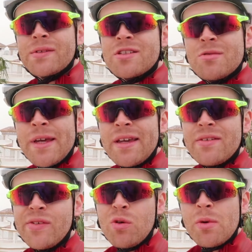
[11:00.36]
On to the bit
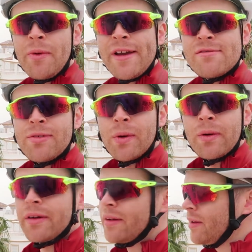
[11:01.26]
you've all been waiting
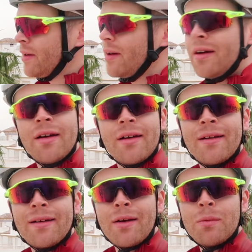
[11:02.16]
for.
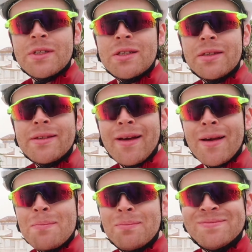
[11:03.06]
Competition
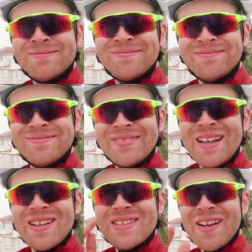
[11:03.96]
time.
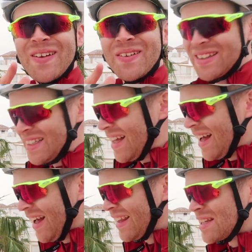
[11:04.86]
So
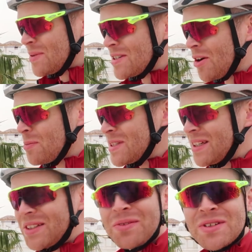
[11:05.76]
last week's
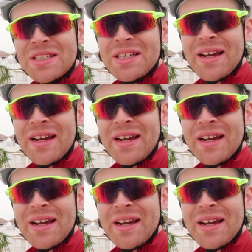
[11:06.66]
competition was a